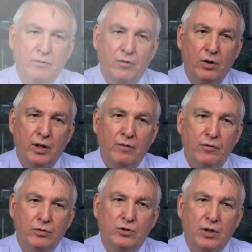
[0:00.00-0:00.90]
converting
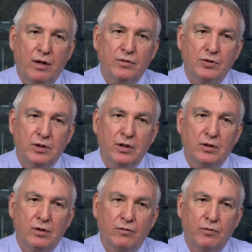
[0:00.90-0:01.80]
foodstuffs
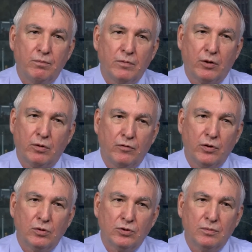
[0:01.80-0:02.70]
into liquid
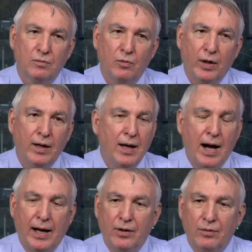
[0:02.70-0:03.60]
fuels. We,
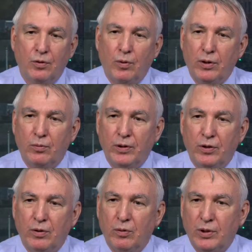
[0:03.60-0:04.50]
I don't know whether we
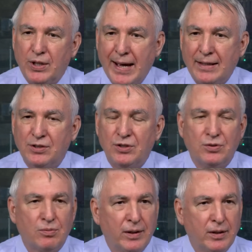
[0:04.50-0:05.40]
do it with
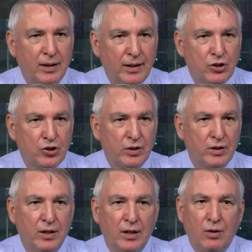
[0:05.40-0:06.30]
taxes or
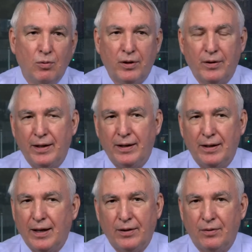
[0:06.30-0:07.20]
regulation, whether the,
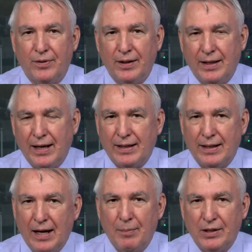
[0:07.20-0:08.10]
I don't think the
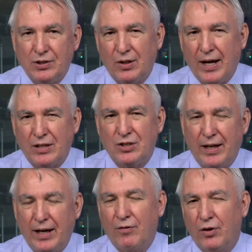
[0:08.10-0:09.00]
economics are
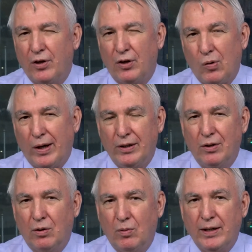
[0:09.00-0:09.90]
actually ever going to quite
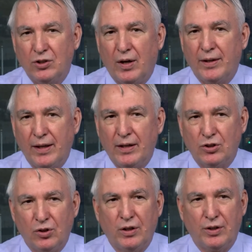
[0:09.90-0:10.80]
go away, so I think
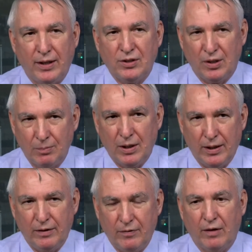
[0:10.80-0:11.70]
it's going to take some
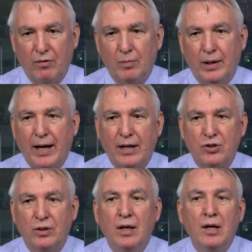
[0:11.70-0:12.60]
kind of government
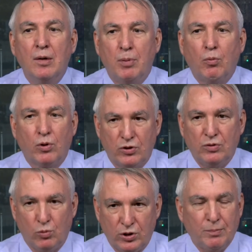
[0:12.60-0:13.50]
action. But we're,
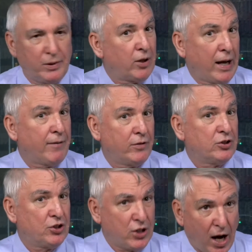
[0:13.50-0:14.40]
we're simply going to have to
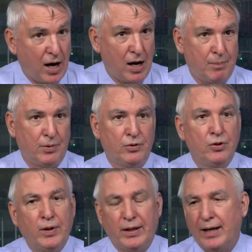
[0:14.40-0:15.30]
stop
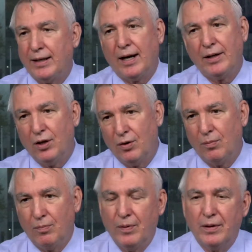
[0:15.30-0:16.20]
doing that. Now, I
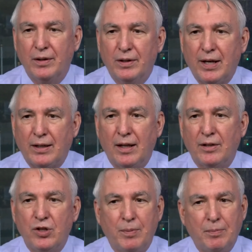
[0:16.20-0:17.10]
know that the
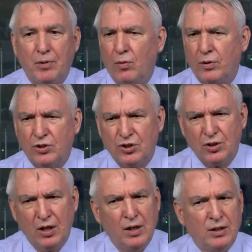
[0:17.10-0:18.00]
technology people, oh,
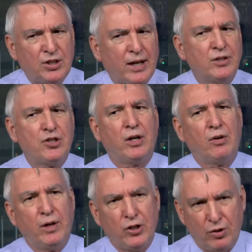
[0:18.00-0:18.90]
there's second
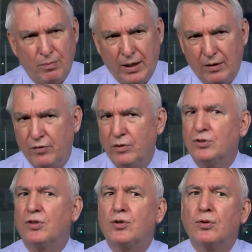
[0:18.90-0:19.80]
generation
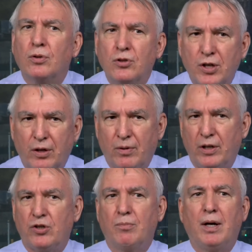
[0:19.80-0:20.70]
biofuels and third
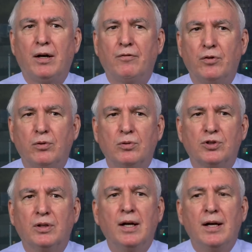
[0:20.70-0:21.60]
generation
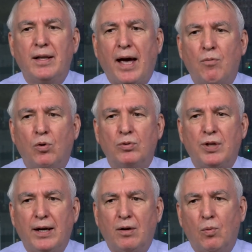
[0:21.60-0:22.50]
biofuels, and that won't
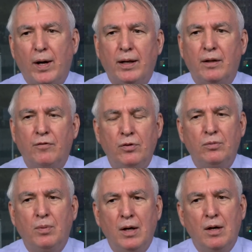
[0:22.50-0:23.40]
take away the
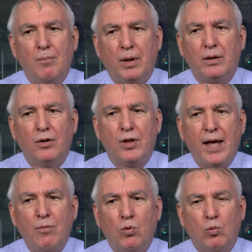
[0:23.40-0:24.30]
food, but
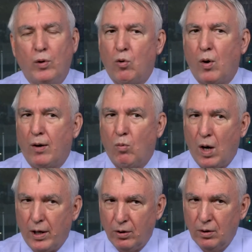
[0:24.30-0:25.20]
they will require
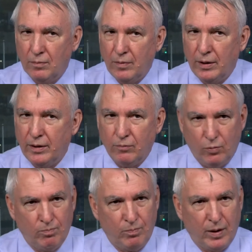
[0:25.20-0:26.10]
water and in,
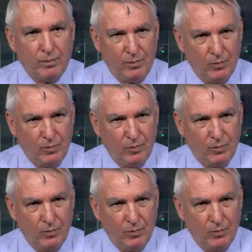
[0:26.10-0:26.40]
uh,